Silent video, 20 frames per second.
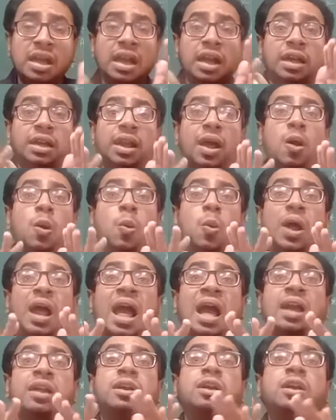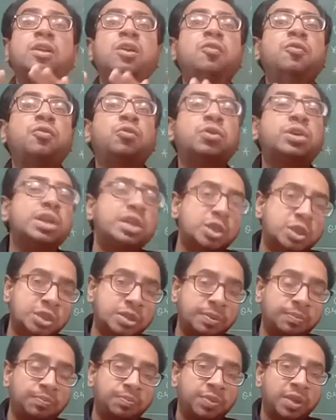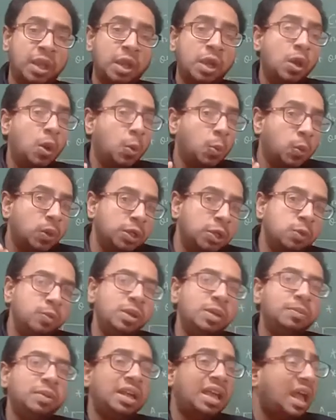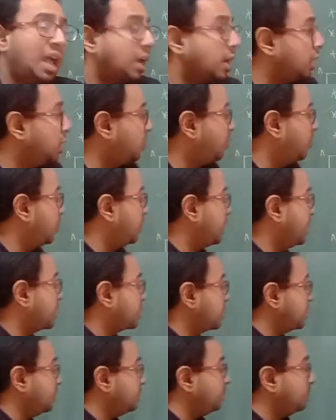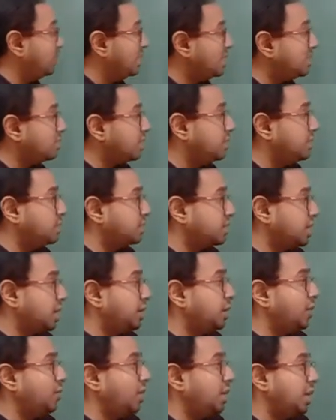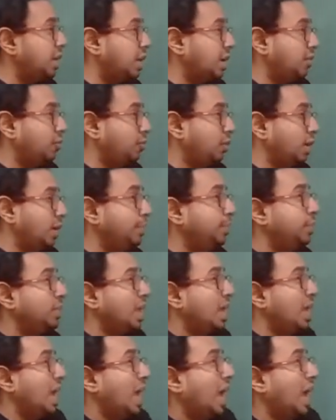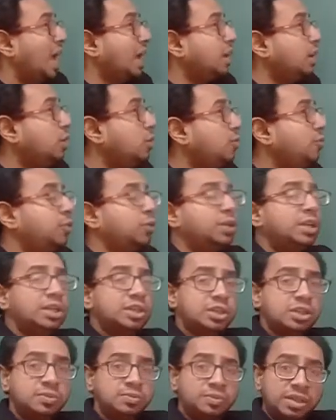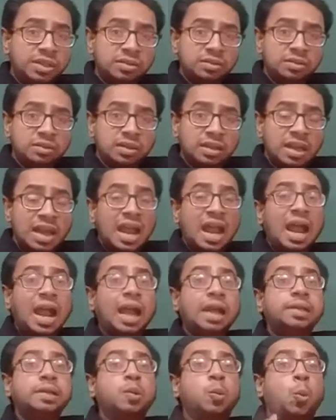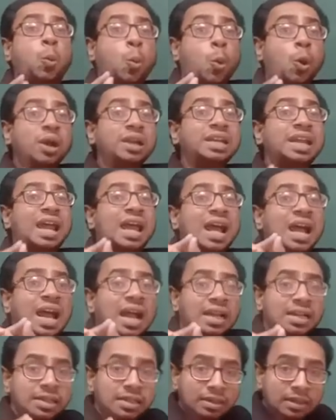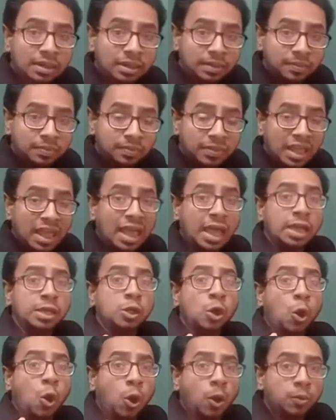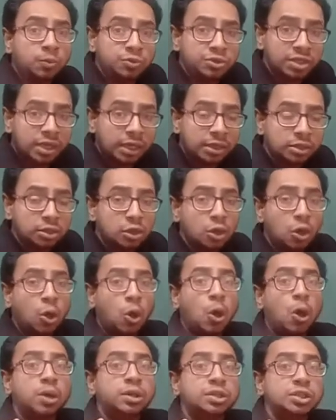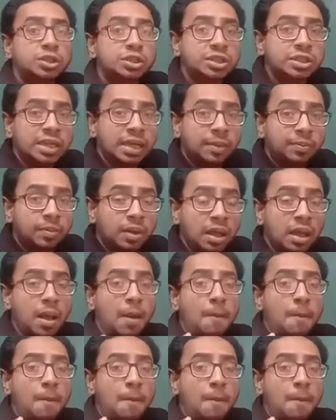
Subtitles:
Now, angle of rotation. What do you mean by angle of rotation? Please understand it very carefully. Angle of rotation means at what angle an object or a shape